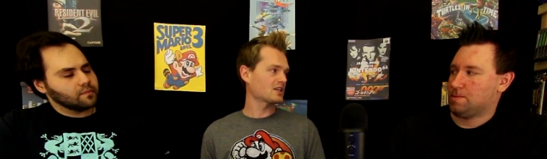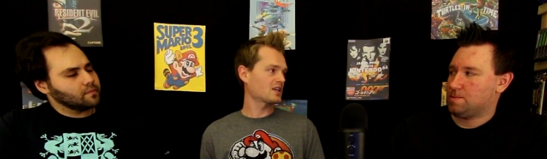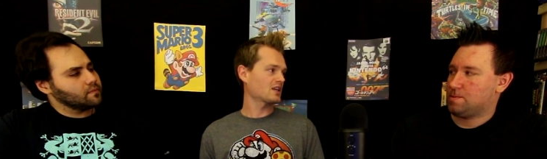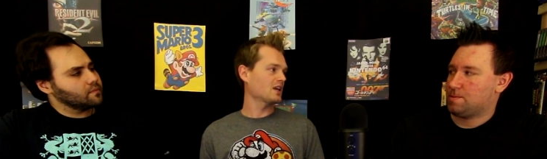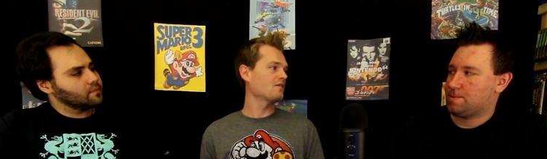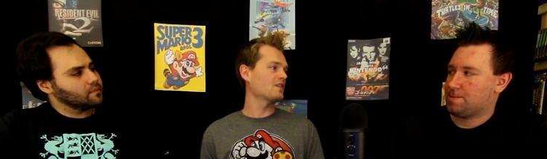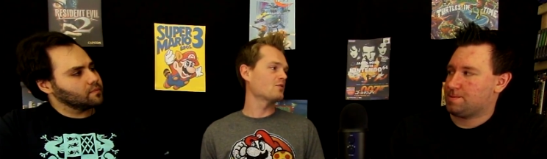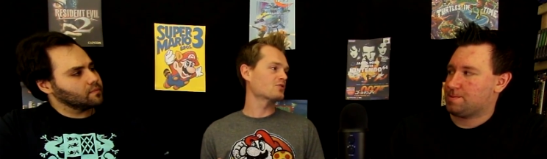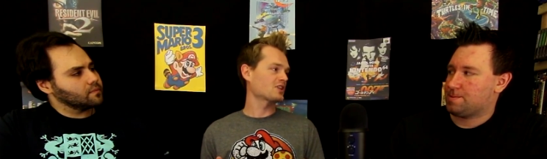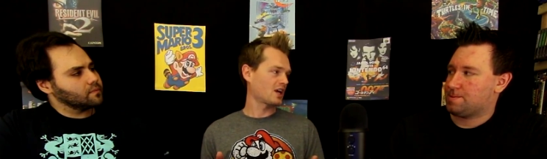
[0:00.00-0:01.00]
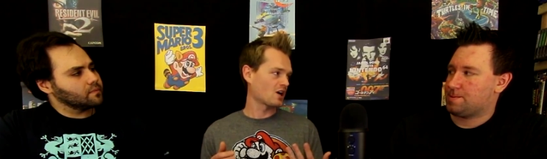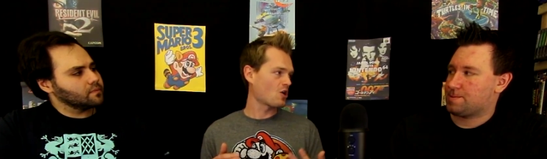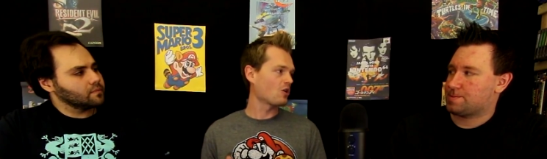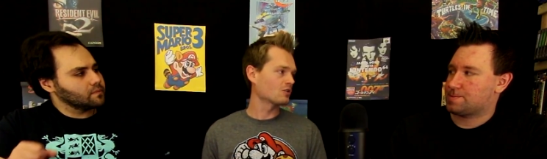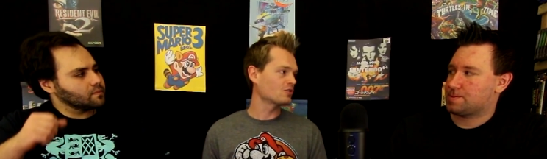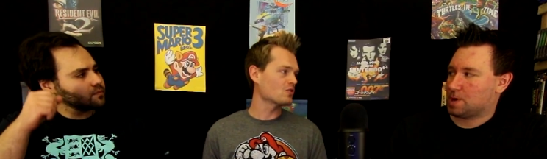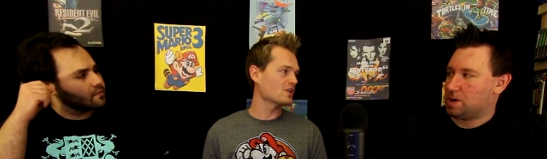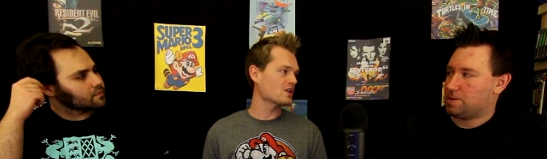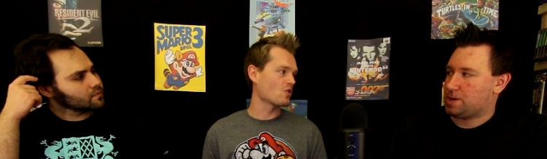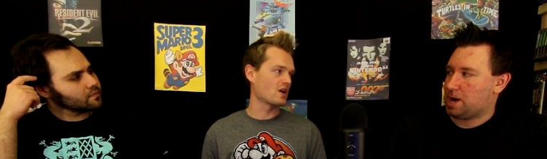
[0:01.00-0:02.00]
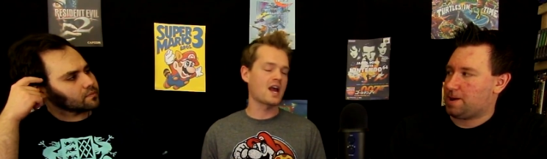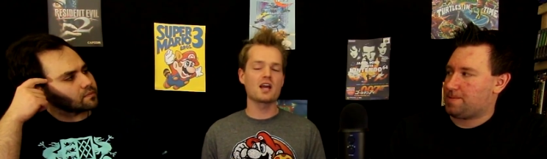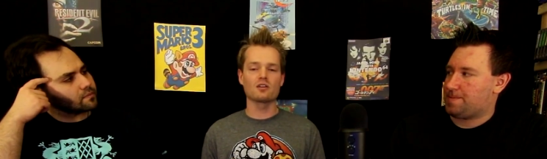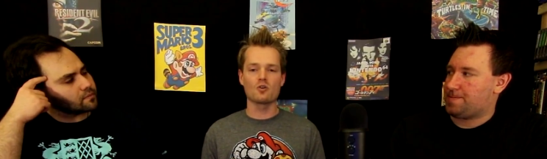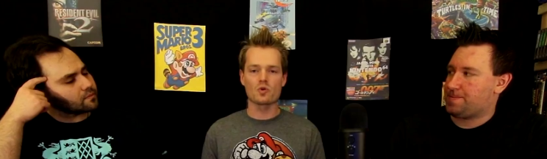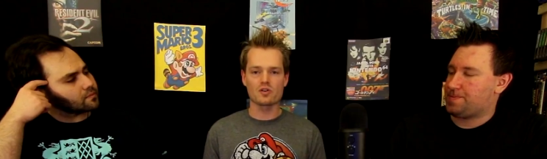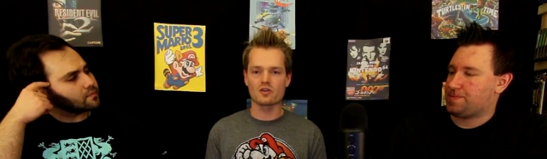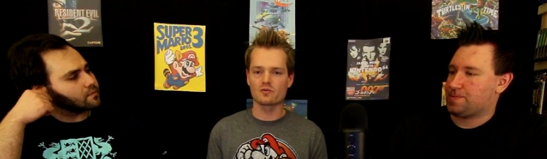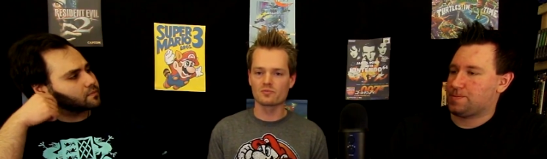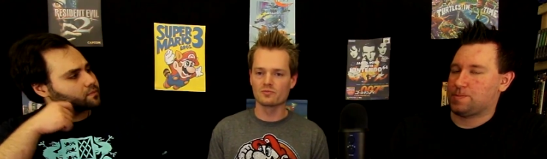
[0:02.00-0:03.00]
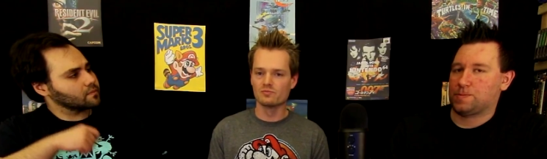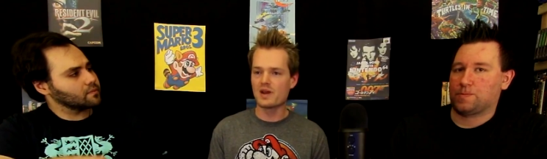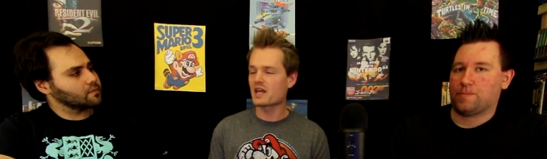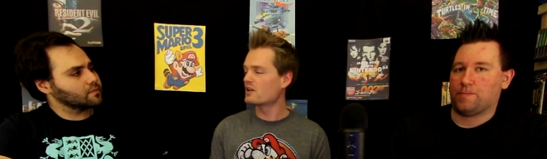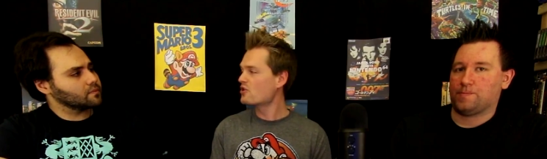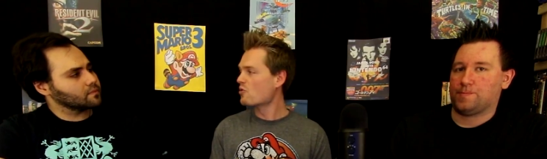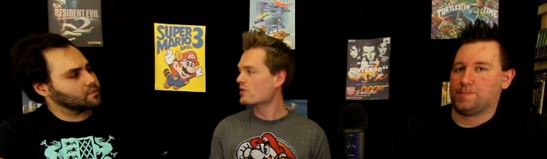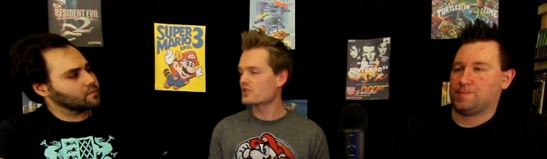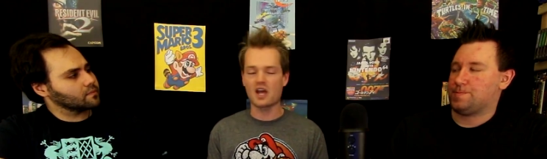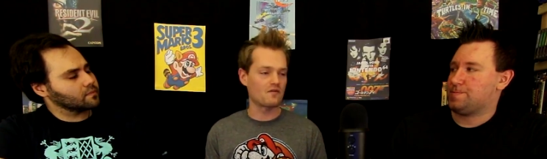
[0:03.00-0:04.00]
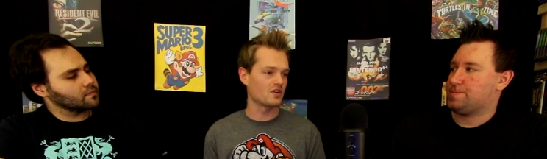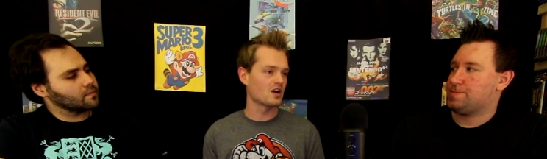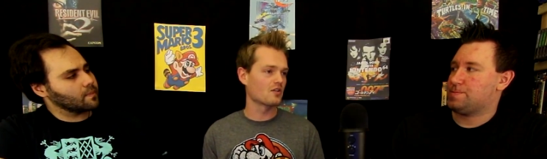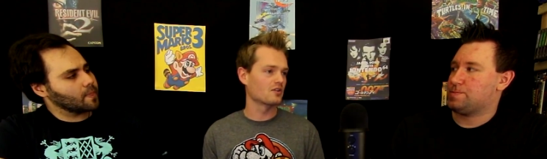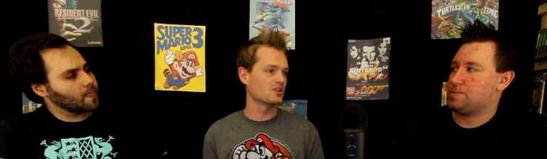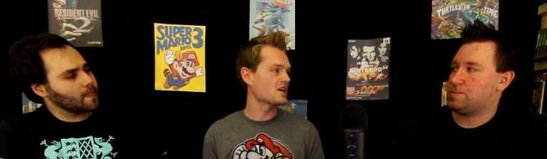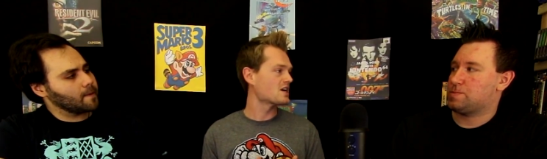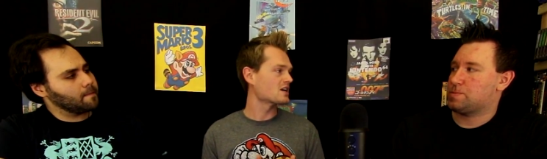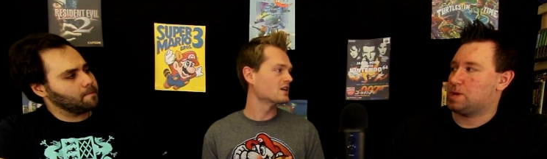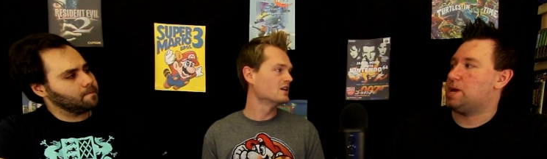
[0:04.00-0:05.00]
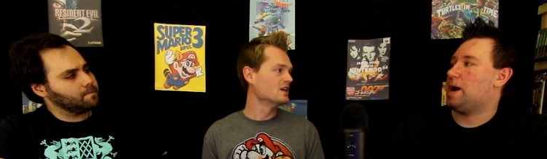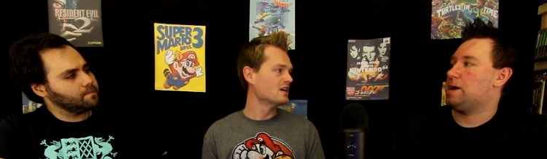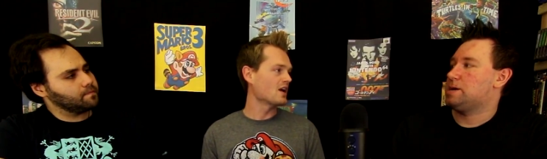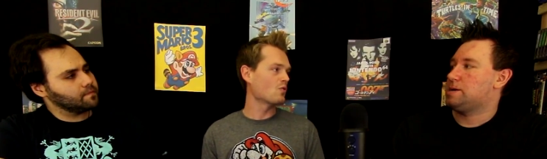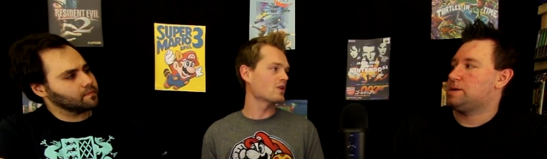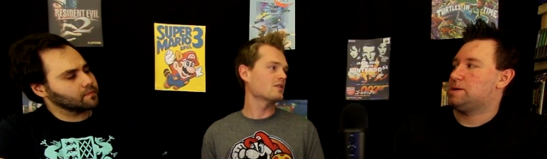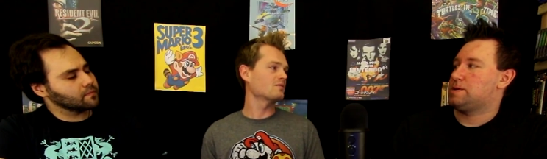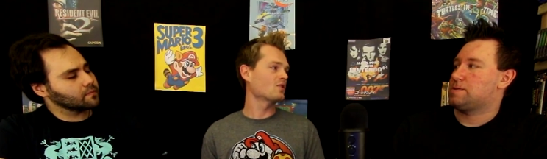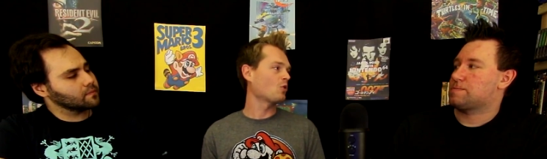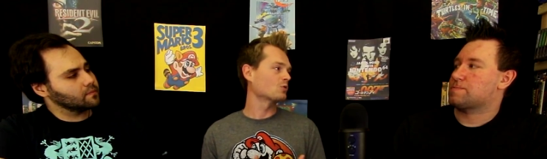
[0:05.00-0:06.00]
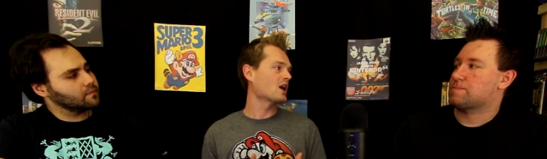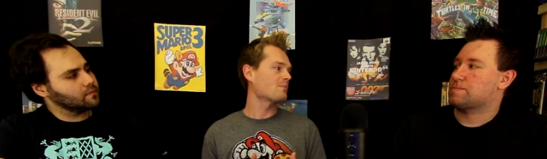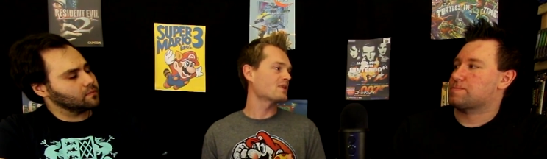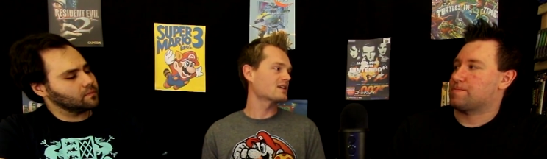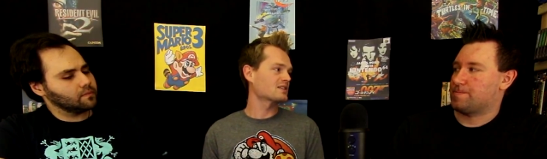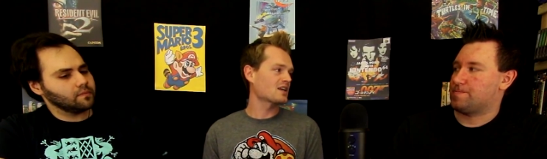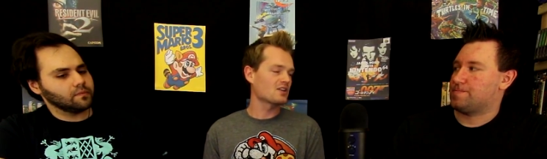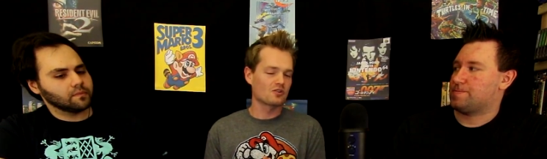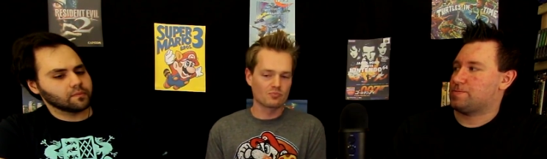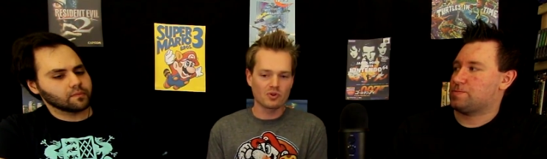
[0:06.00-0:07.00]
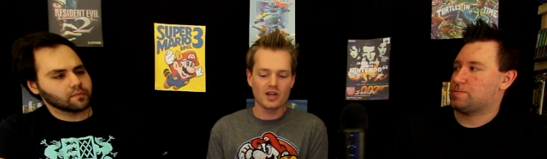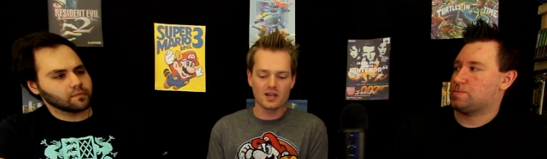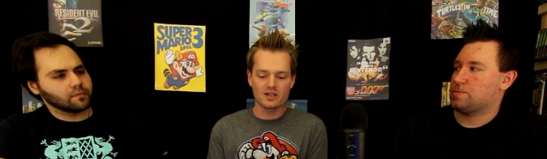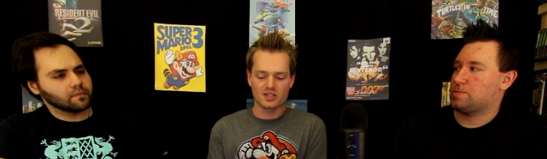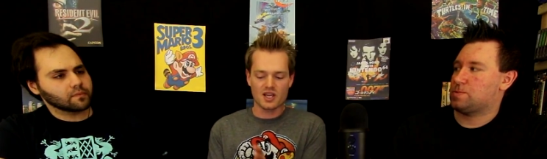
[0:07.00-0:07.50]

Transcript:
Speaker 1: Like if it was like a Call of Duty or a Halo where they're making new ones every other year, it wouldn't hold up, because then you're playing the